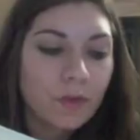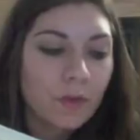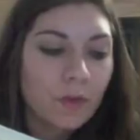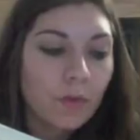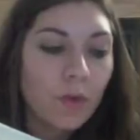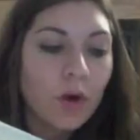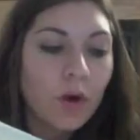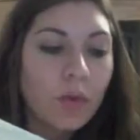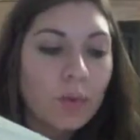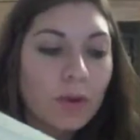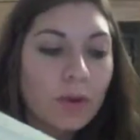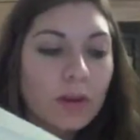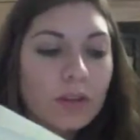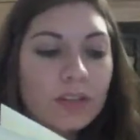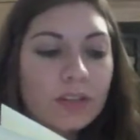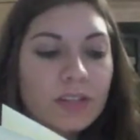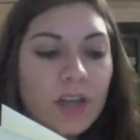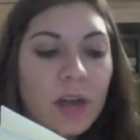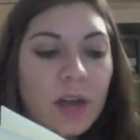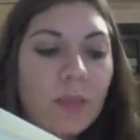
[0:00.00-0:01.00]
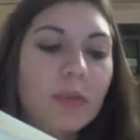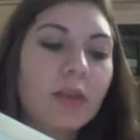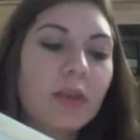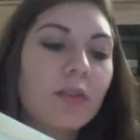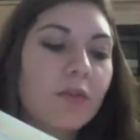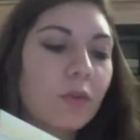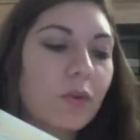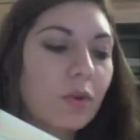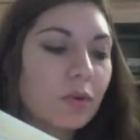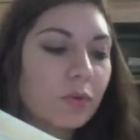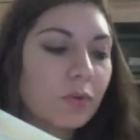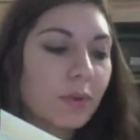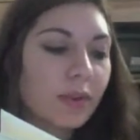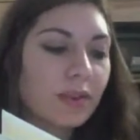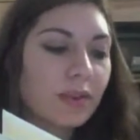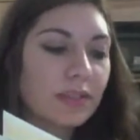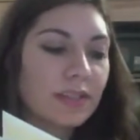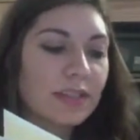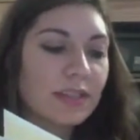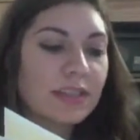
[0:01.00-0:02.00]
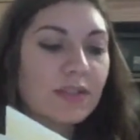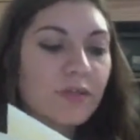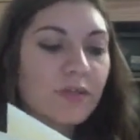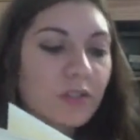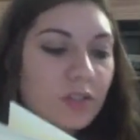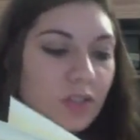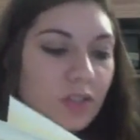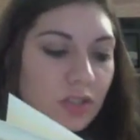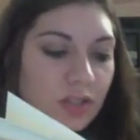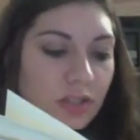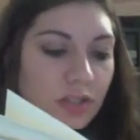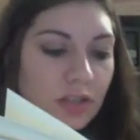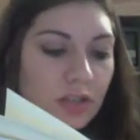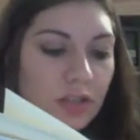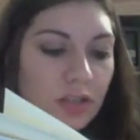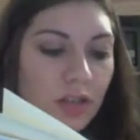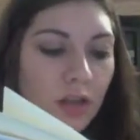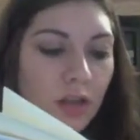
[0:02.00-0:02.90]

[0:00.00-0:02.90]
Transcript: While we're on the topic of old Will's insufficiencies,